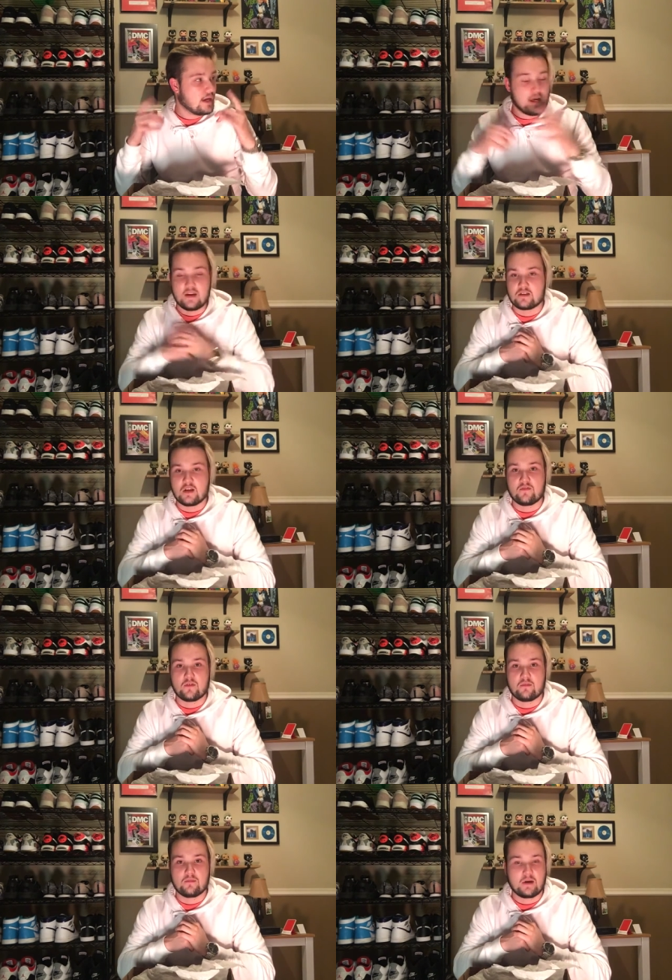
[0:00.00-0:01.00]
I had a ton of
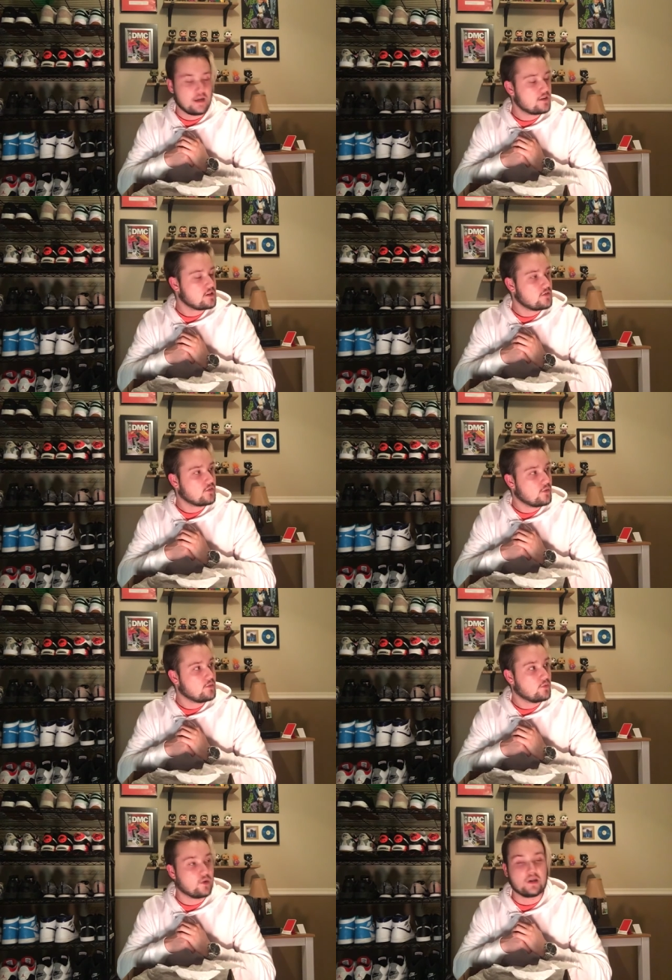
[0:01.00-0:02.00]
them. I had a ton of them at one
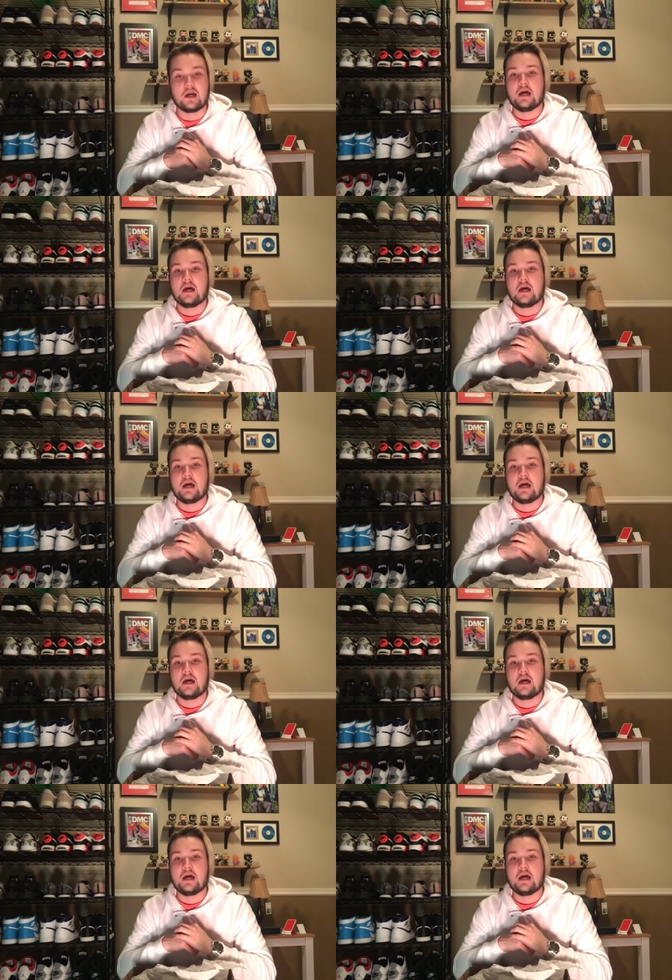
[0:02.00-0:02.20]
point.